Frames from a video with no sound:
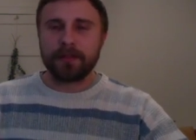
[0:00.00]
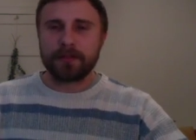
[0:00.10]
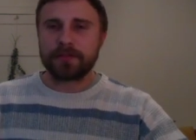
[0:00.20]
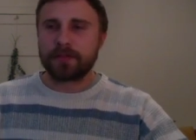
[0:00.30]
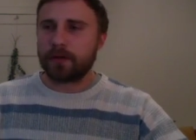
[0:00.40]

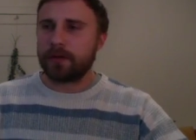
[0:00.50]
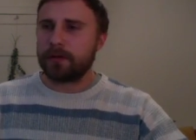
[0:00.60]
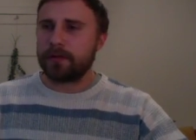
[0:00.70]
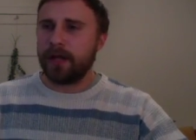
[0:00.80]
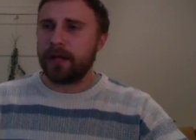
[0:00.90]

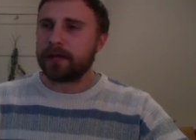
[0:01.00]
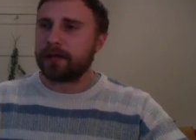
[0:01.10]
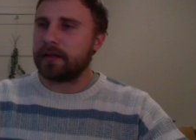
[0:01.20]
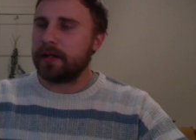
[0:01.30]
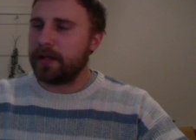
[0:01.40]
So yeah,
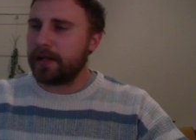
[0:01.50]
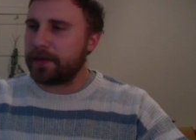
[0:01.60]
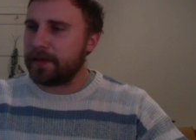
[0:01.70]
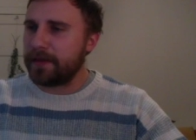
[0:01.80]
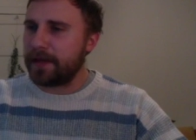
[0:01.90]
and I
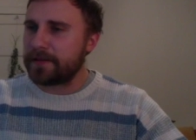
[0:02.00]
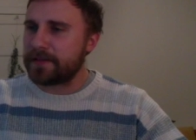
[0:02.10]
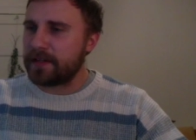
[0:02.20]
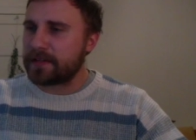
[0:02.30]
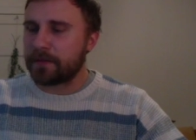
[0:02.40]
think that is
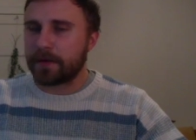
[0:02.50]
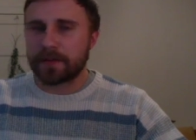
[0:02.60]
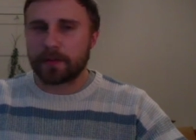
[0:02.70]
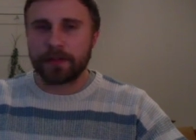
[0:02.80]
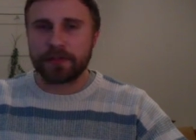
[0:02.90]
it as far as
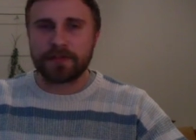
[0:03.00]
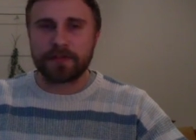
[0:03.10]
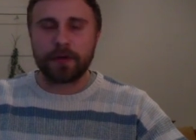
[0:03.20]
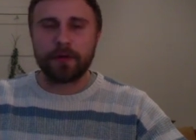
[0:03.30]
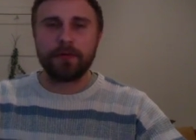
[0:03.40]
the questions
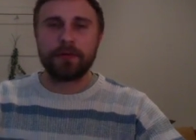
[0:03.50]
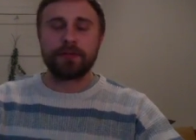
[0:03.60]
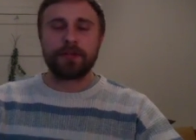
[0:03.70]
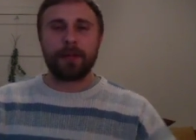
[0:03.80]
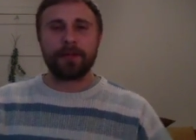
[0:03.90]
go.
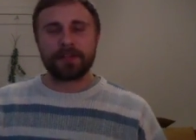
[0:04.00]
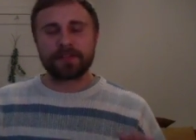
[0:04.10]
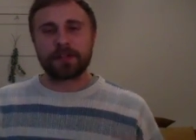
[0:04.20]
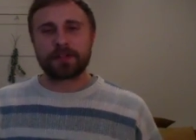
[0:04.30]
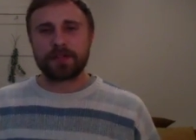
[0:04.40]
Good job on the
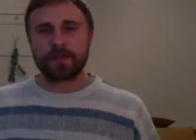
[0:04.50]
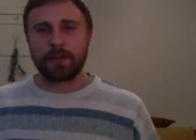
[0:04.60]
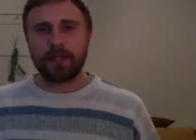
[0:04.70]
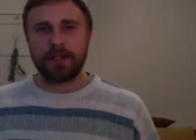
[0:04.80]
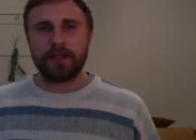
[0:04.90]
discussion this
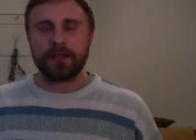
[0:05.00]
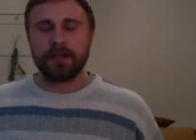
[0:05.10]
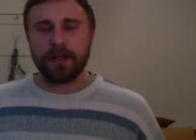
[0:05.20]
week.